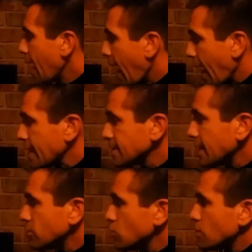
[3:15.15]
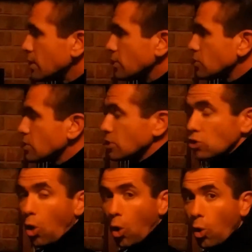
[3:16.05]
As I do this, this
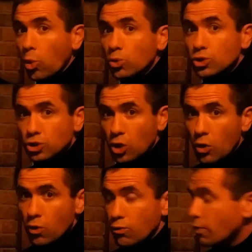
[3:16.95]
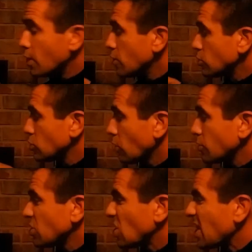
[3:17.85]
whole stove
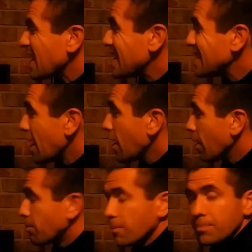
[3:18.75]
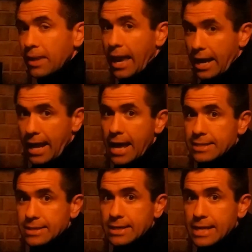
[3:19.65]
starts to heat up. And
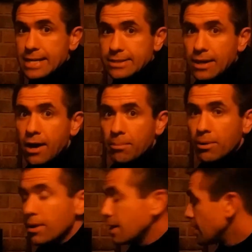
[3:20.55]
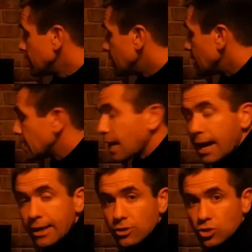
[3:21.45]
as it heats up, then I
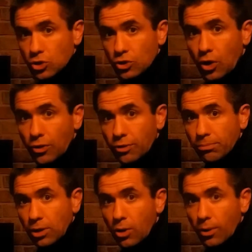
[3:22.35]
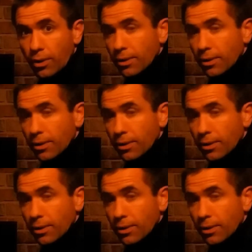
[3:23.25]
can turn on the blower.